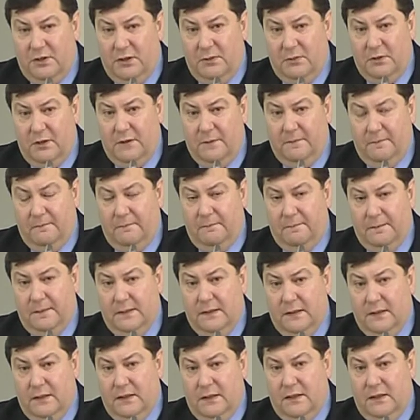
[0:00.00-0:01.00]
and
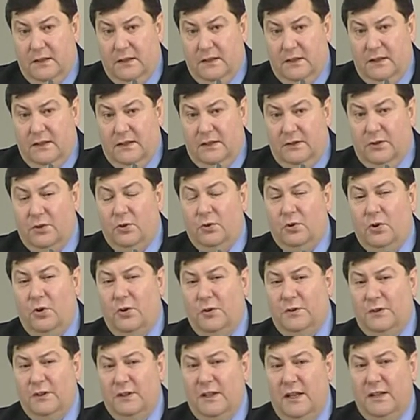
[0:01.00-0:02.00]
in a few
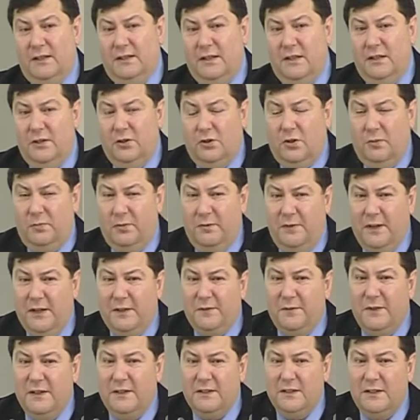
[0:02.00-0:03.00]
months
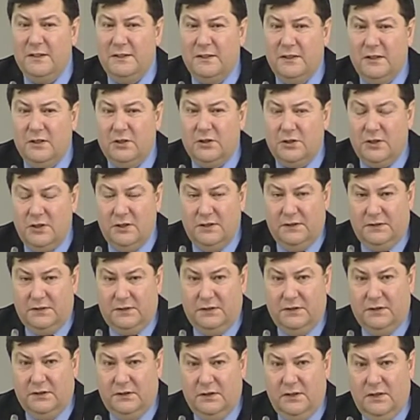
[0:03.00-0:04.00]
it
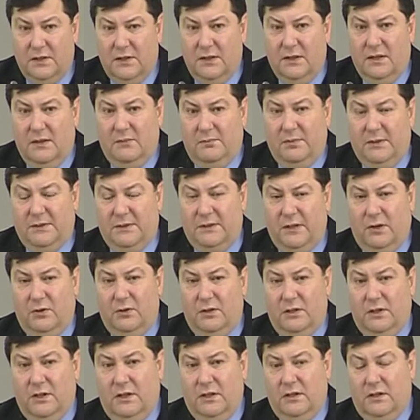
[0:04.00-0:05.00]
cancelled.
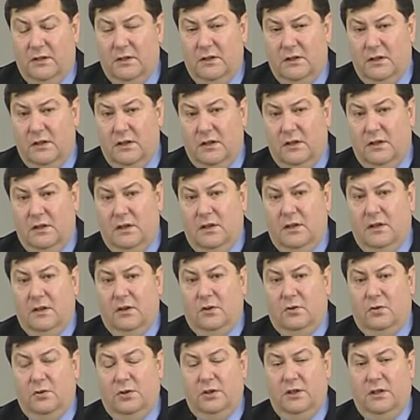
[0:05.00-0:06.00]
So the
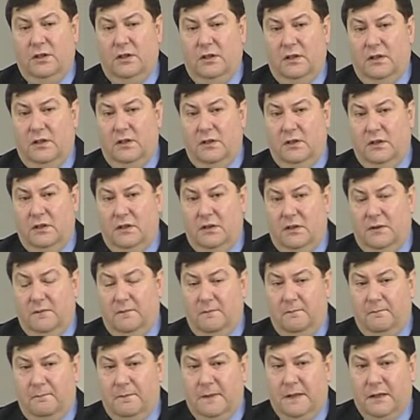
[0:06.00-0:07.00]

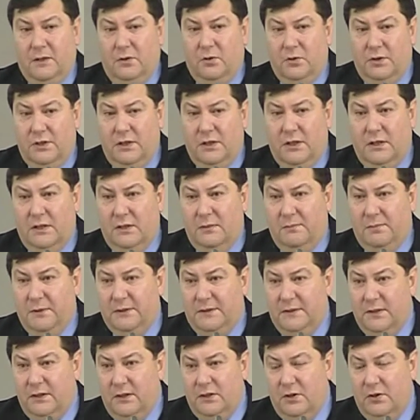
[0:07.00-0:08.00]
Iceland was
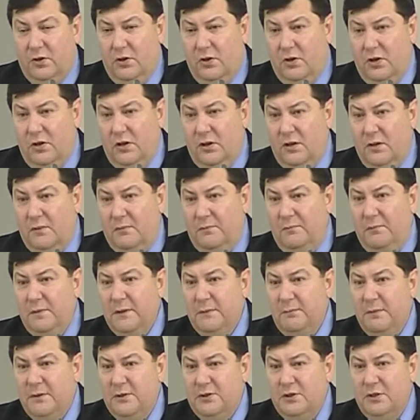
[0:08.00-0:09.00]

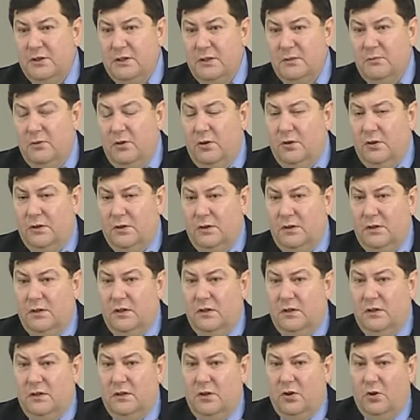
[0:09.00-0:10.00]
probably the
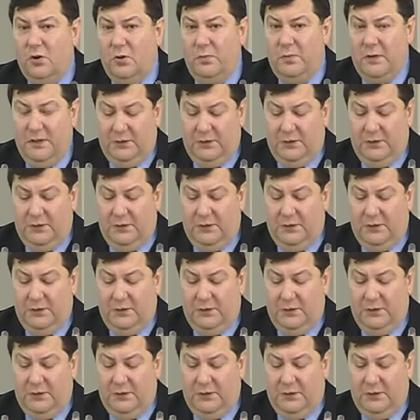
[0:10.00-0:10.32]
only